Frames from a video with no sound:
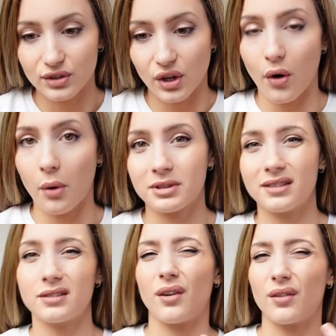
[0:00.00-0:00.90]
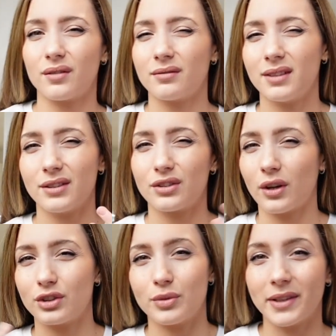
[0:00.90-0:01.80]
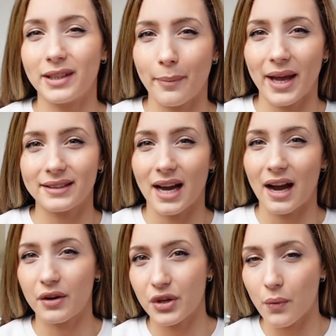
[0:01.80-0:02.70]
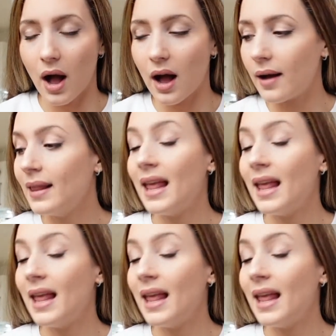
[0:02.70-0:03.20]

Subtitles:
So obviously it's not, it's going to depend how you are.